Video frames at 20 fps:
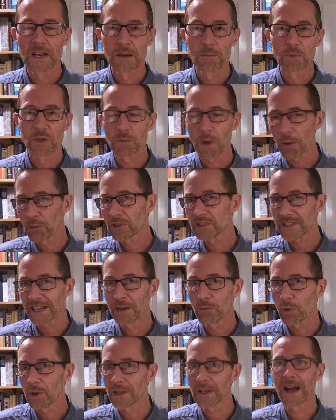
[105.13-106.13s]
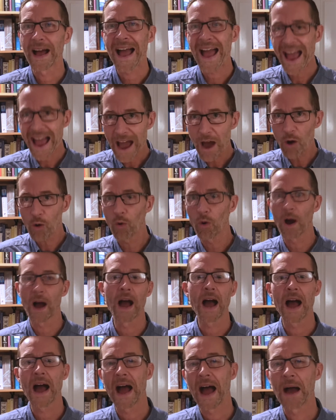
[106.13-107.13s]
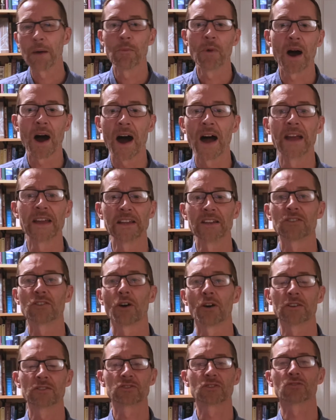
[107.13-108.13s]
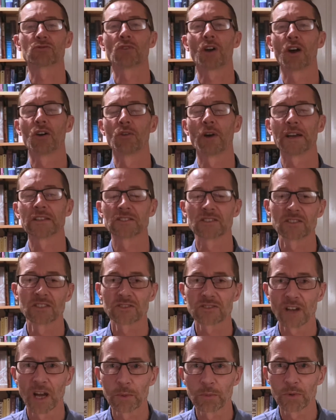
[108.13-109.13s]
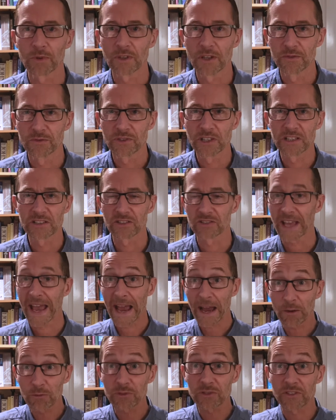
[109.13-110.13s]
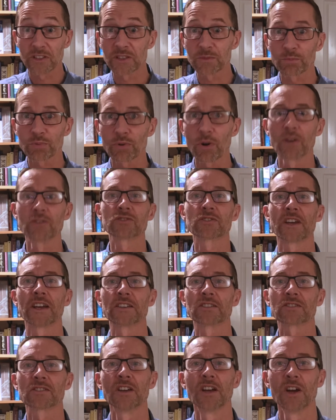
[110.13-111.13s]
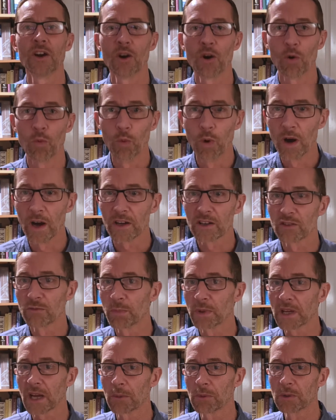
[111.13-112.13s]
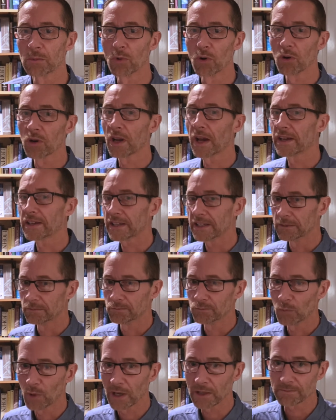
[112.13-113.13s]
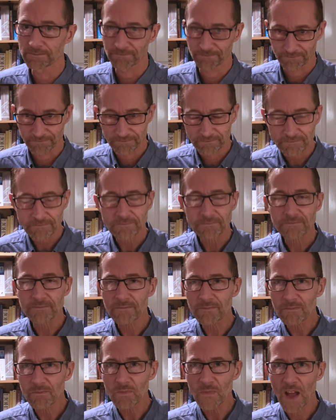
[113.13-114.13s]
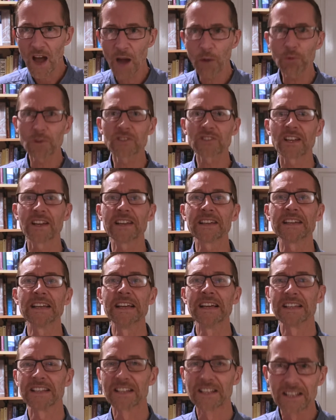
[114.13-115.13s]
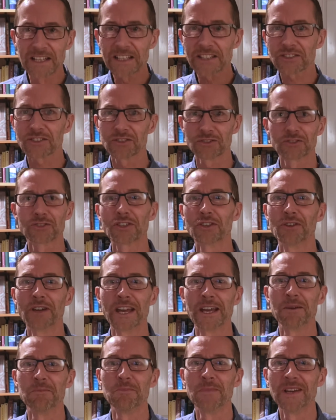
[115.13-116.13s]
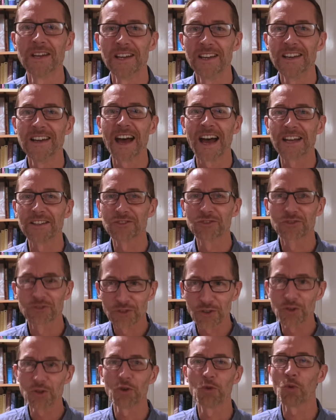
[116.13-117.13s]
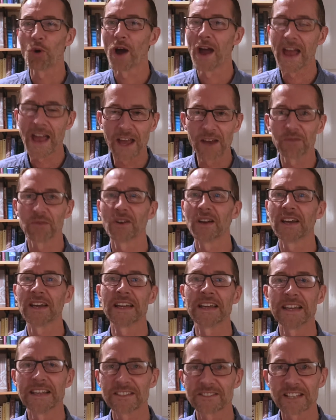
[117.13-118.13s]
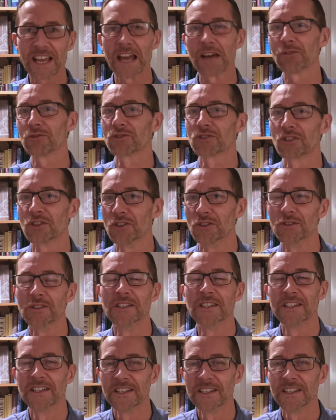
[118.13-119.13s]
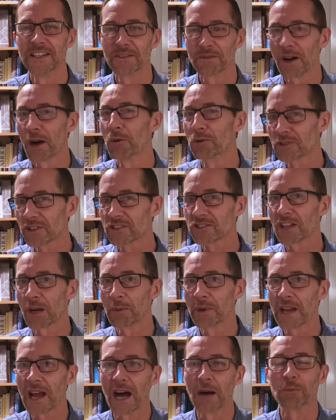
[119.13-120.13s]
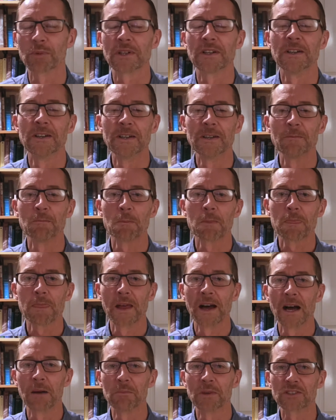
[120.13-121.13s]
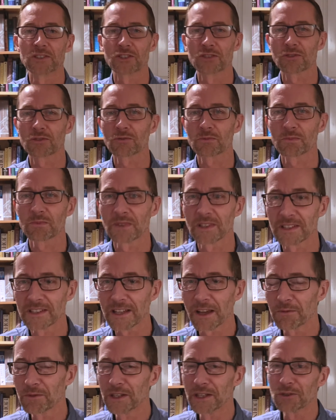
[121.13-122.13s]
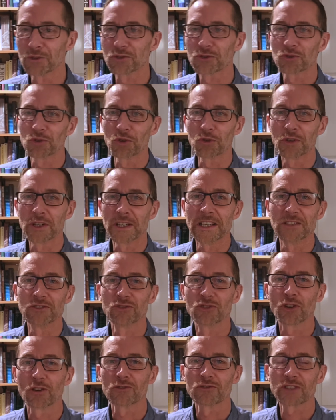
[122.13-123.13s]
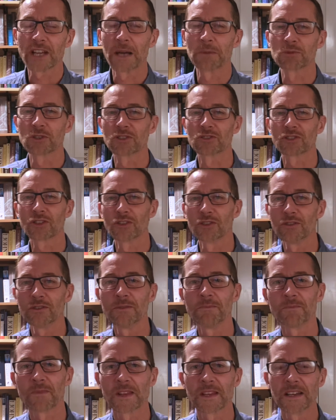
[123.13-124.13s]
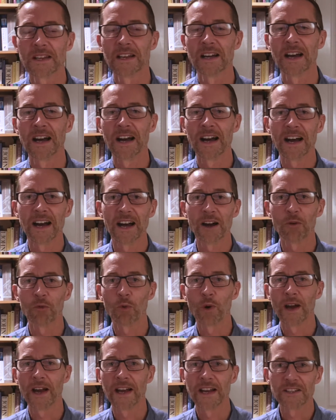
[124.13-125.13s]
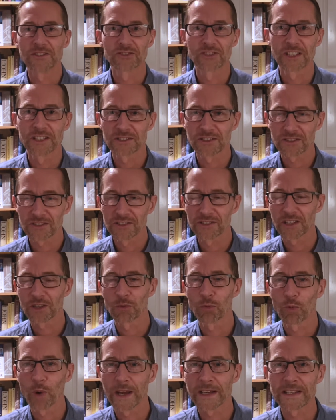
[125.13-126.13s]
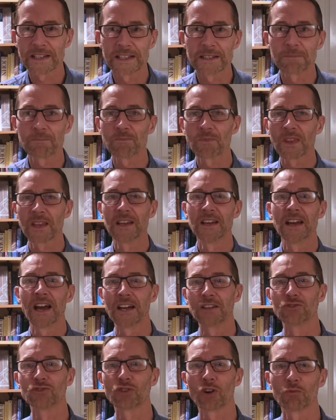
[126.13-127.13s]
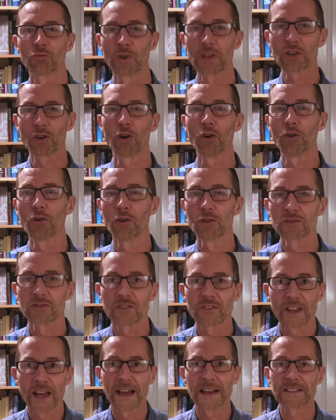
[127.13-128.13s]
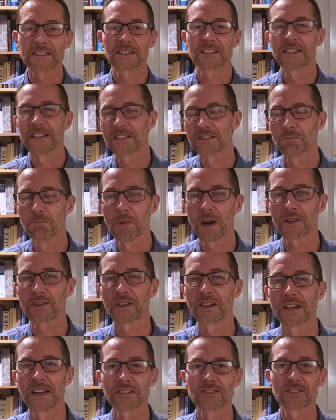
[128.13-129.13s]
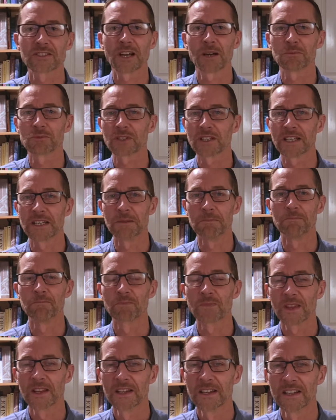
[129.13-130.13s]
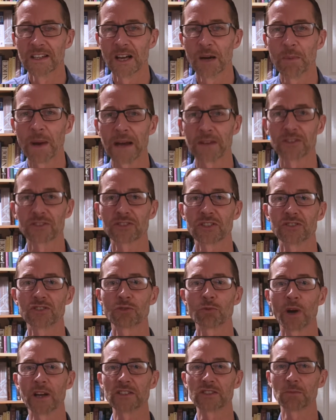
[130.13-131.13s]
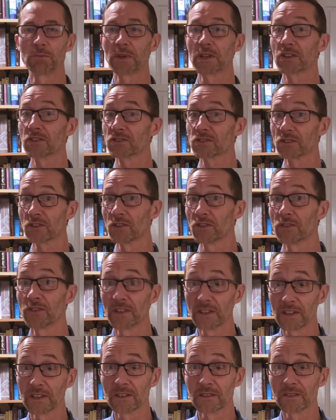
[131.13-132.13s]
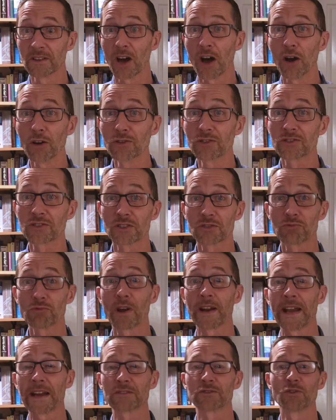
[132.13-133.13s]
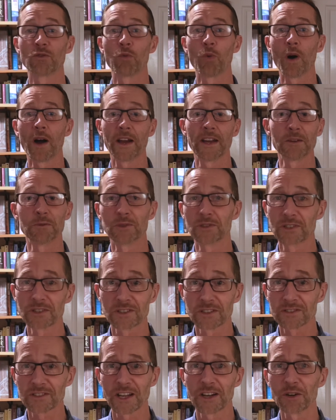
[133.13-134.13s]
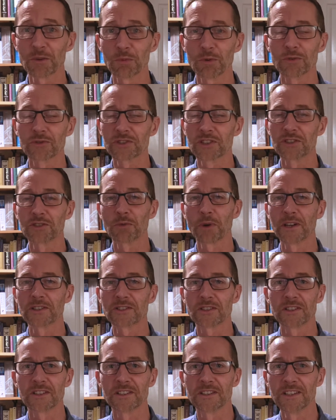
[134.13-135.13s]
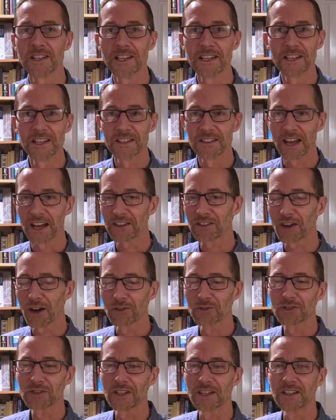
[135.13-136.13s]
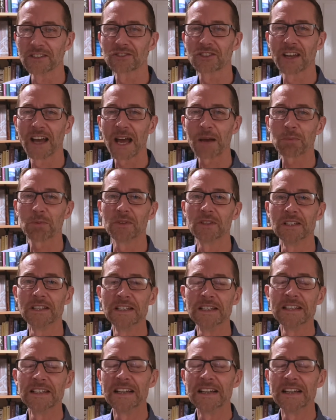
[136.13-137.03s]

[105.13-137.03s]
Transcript: But you might want to say, well, how am I going to grow as a disciple of Jesus? How does this process work of becoming more like him? Well, I would say listen to him and do whatever he tells you. If I were to sum it up, there's a lovely little story John chapter 2 where Jesus is at a wedding, and John records that his mother has come to him about the situation because the host has run out of wine, which is a terrible situation in that culture to happen.